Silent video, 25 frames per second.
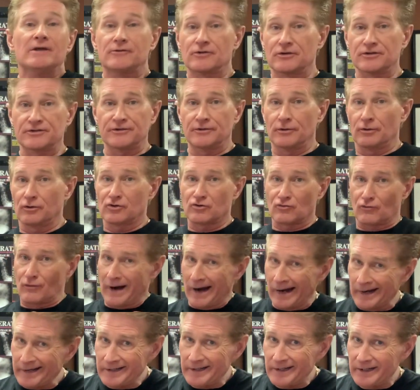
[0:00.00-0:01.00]
there's no
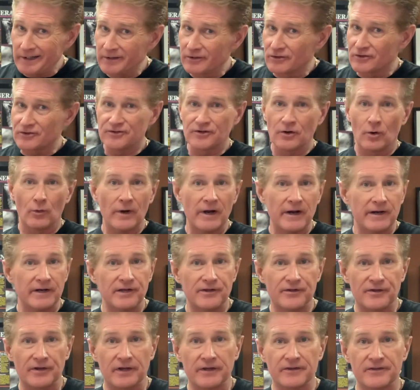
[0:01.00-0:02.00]
grinding, there's no
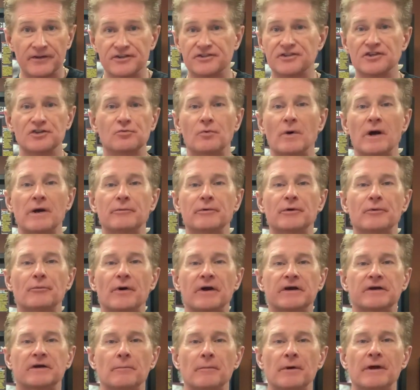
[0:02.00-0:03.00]
anything. This is why we
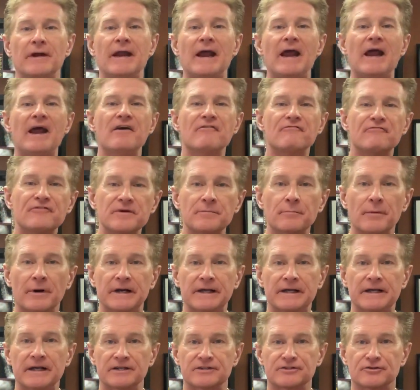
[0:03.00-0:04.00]
recommend
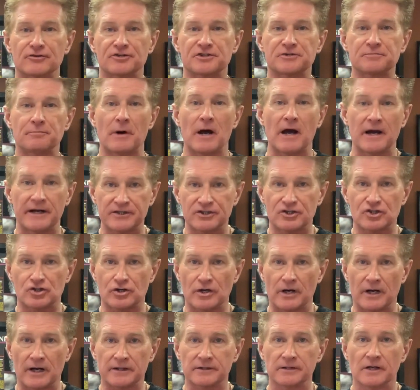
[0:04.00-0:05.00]
everybody gets their spines
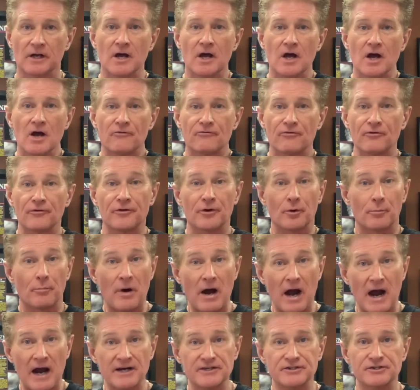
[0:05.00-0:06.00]
checked for their
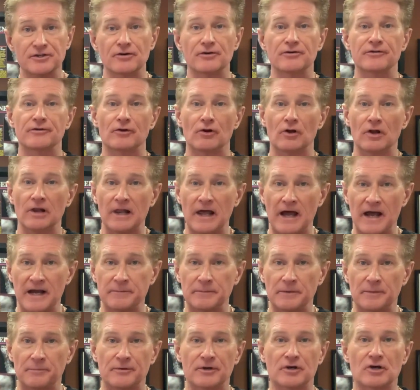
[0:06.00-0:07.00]
posture and their
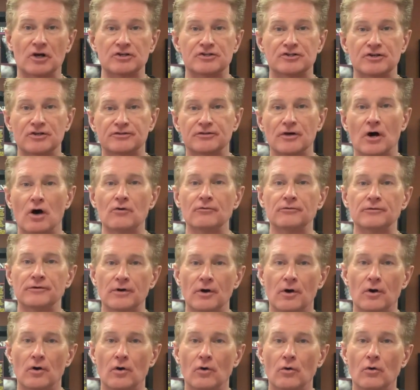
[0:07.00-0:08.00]
alignment, because you don't
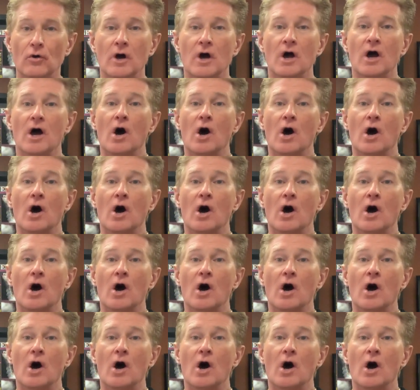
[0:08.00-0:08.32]
know